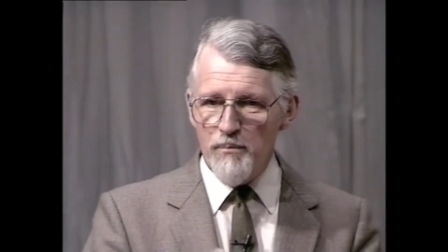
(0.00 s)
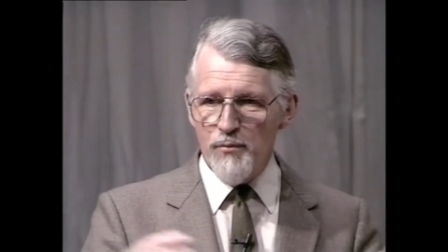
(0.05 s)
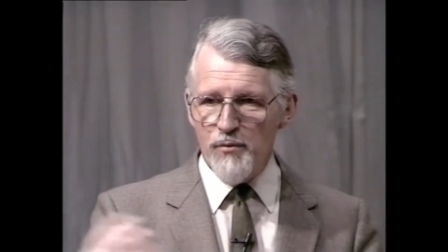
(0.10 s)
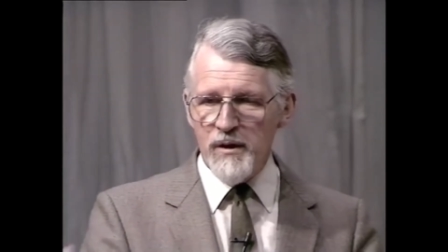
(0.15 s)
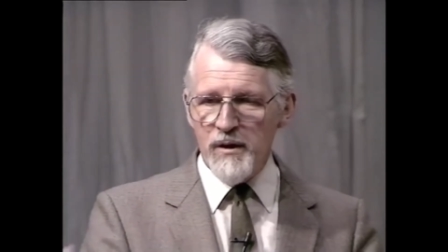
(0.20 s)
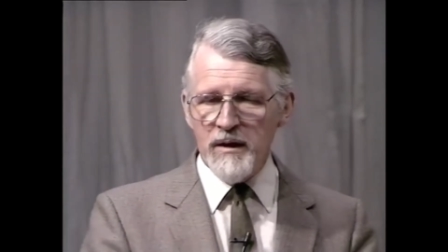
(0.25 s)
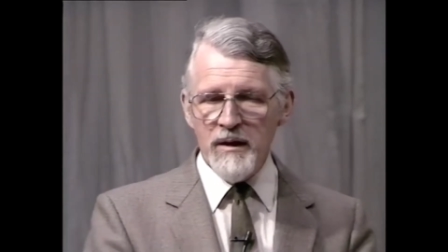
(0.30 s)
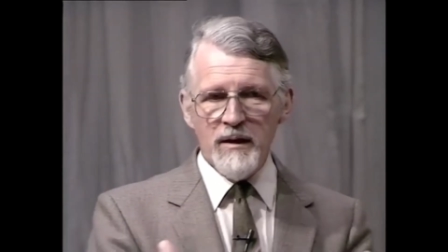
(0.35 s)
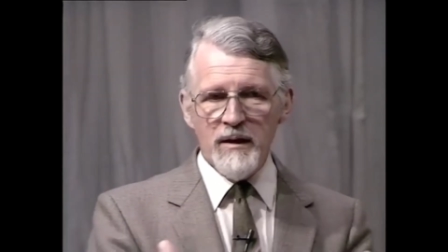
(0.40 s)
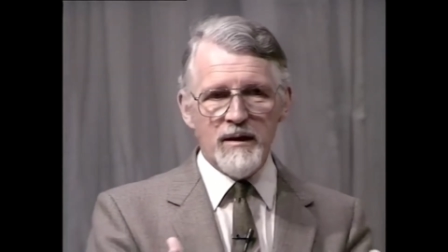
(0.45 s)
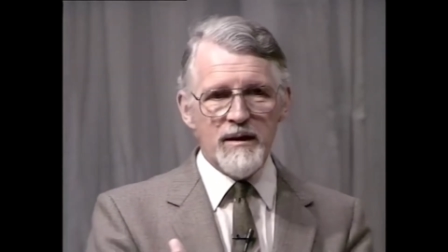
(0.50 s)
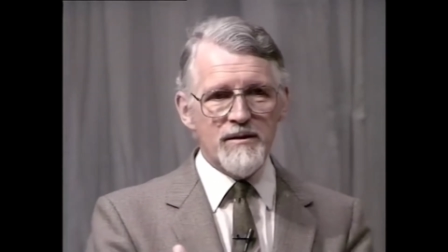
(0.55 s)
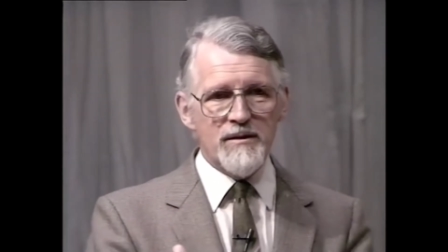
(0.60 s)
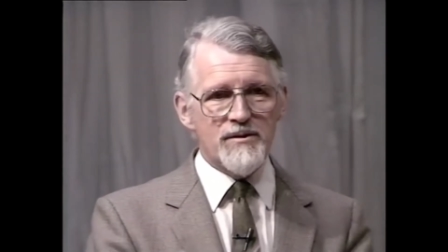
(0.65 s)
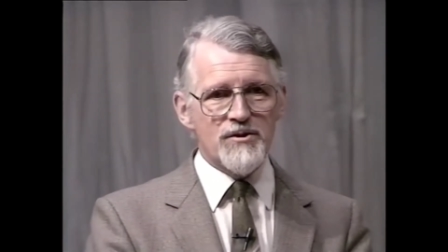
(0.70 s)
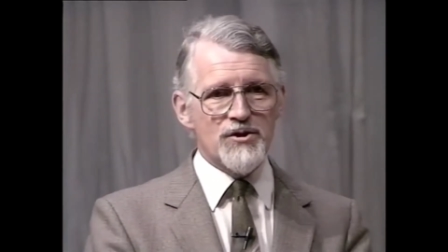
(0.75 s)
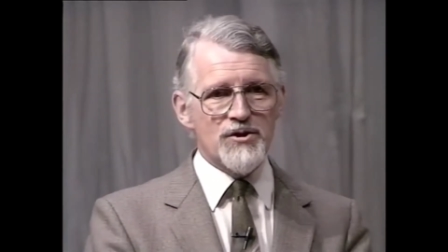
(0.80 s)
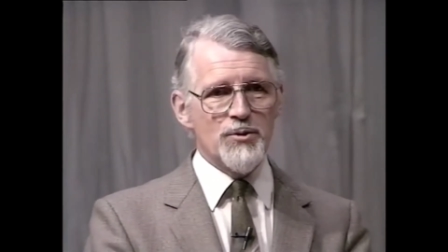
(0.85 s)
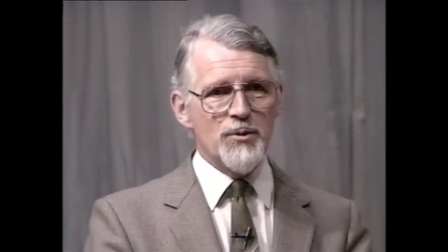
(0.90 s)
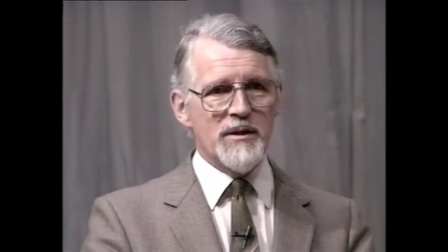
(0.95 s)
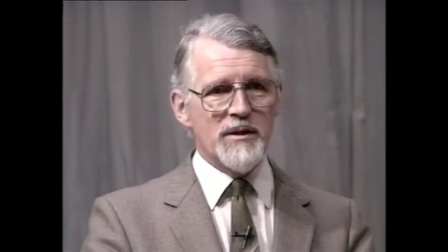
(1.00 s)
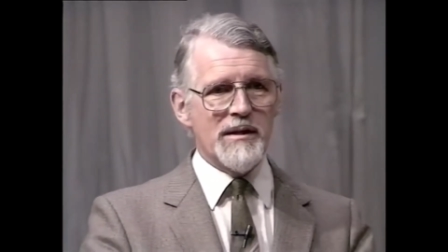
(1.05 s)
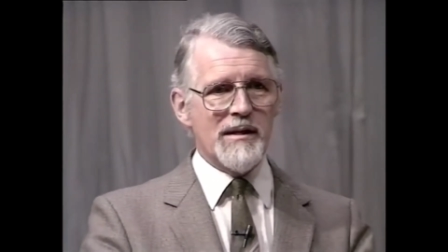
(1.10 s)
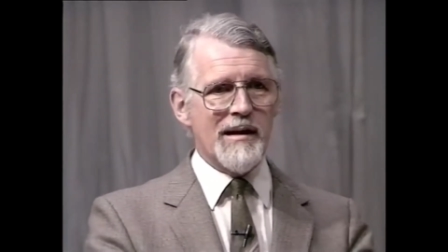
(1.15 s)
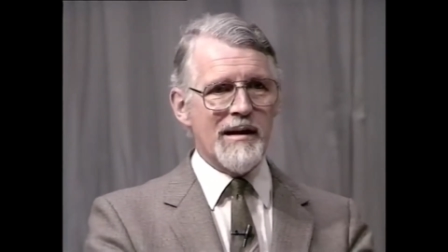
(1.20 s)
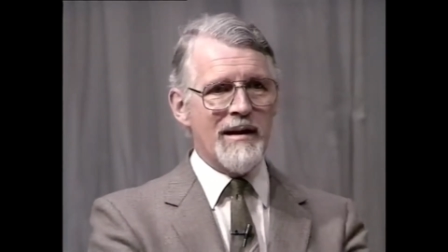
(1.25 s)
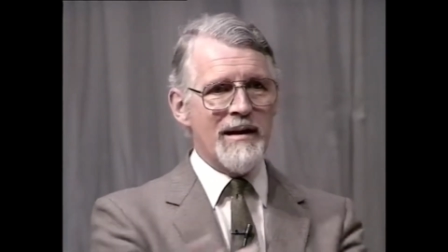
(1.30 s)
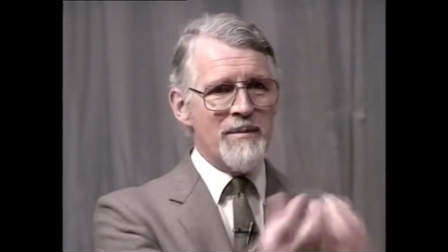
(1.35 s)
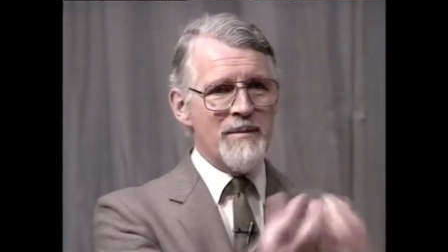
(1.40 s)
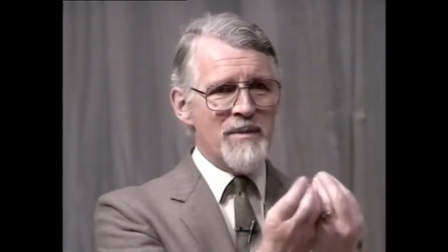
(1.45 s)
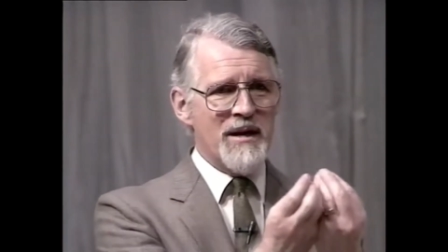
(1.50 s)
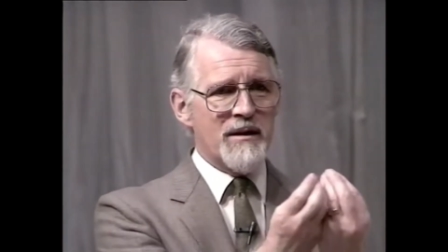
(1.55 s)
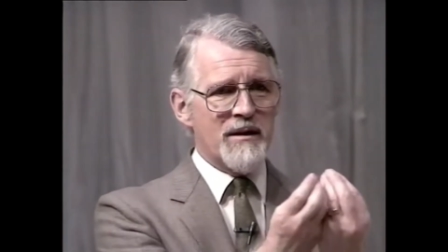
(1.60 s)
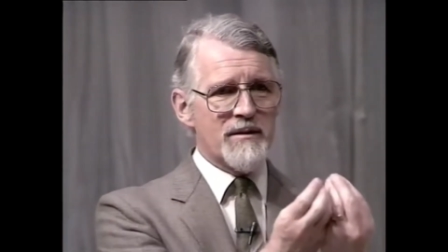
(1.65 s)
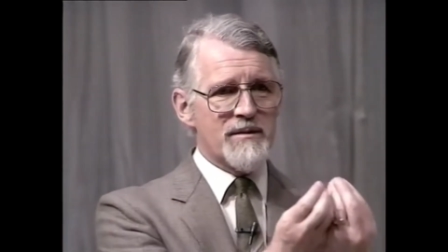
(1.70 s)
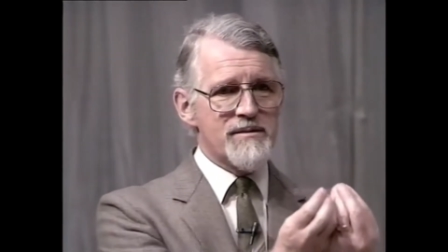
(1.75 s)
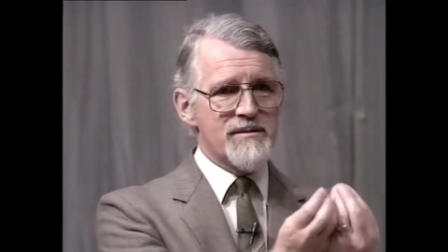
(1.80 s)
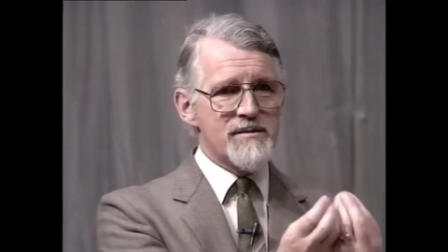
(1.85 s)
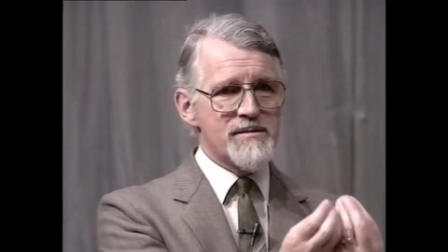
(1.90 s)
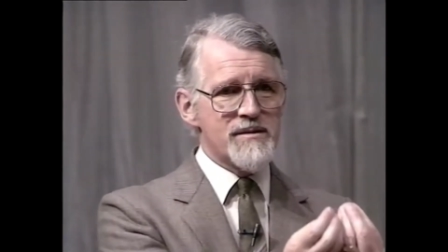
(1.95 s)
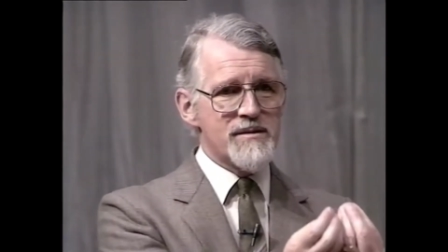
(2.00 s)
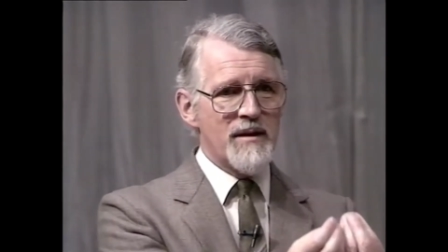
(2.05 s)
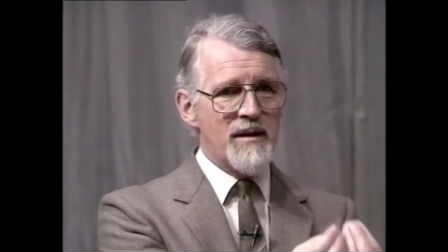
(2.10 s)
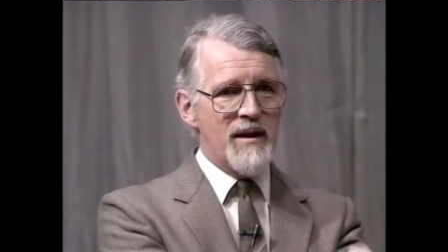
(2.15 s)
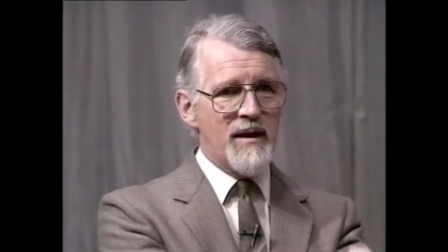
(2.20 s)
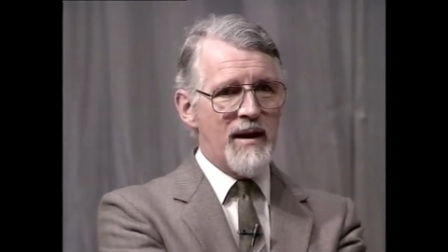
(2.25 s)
bringing it to a climax